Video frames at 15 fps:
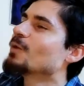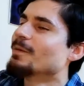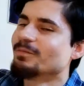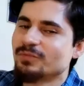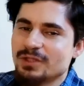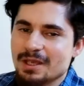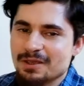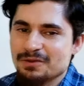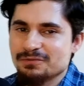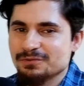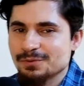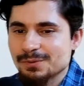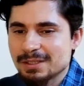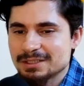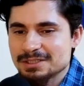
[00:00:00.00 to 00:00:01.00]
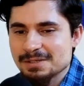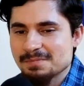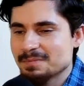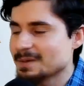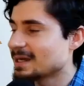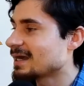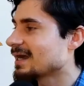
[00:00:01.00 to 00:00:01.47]
Thank you for watching.
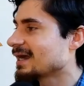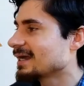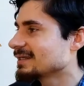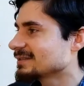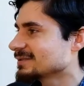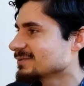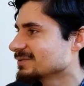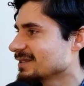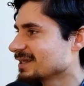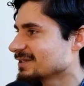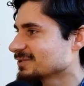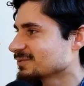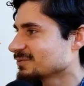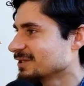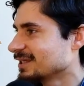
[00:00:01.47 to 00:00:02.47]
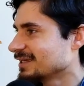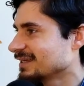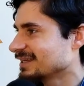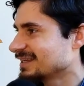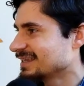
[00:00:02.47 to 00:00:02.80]
Bye. See you next week.